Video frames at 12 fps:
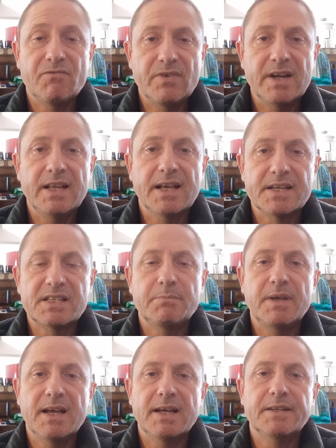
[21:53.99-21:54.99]
really has to
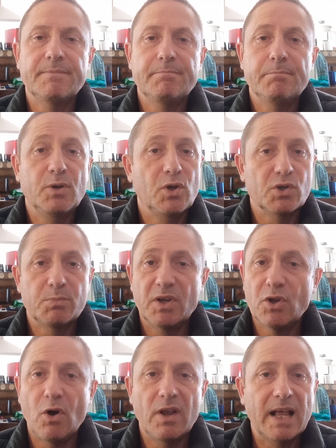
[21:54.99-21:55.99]
be had. Because we're
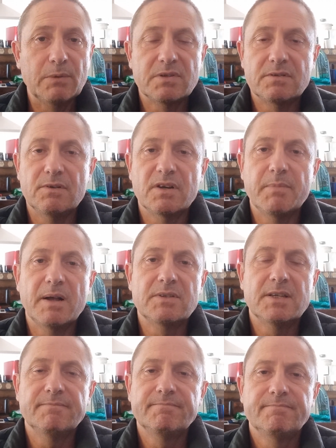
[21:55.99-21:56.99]
not allowed to talk about it.